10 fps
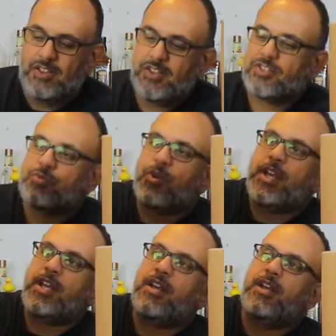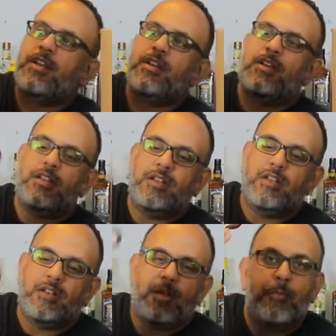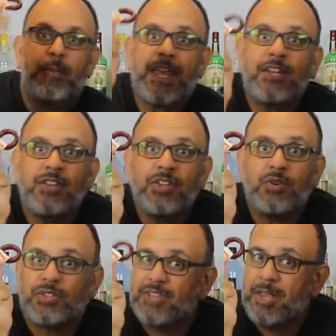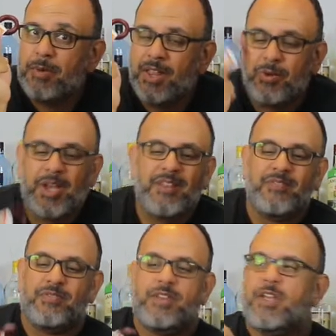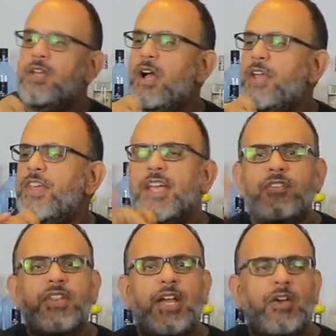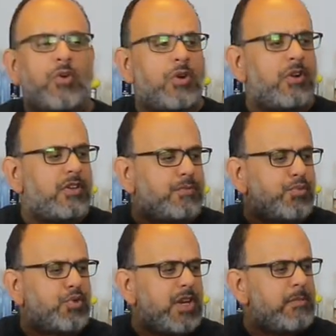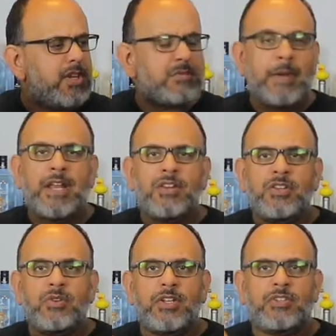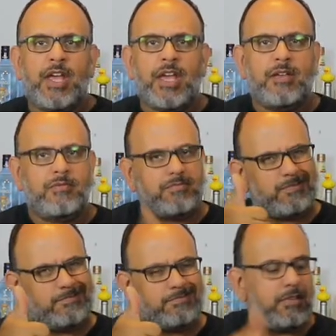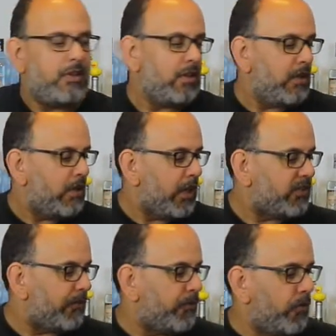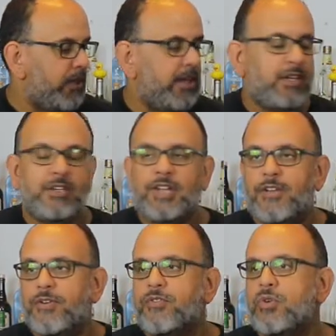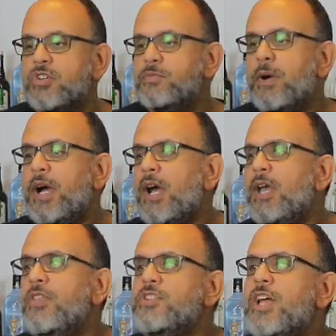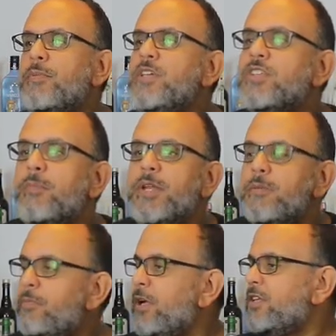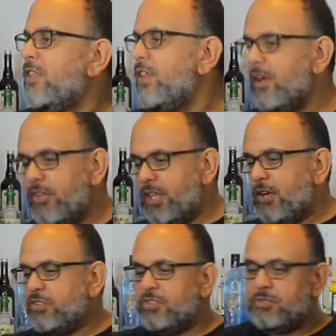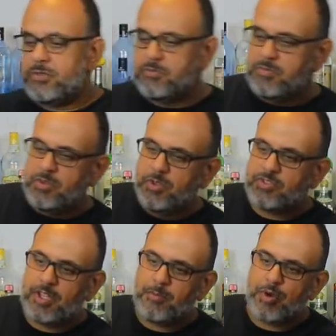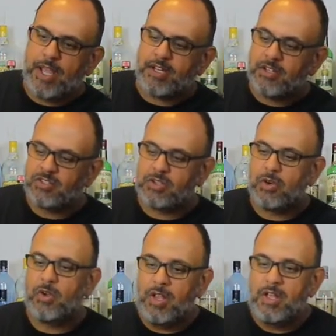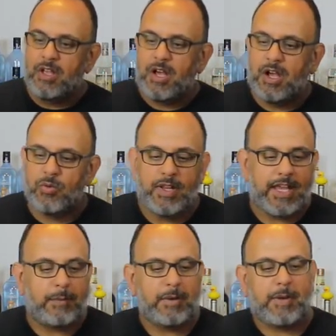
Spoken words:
This ring, made in the USA, by the way. I think everything I ordered is pretty much made in the USA, except for the knife, of course, by the Japanese company, but I think everything else is USA branded, so really happy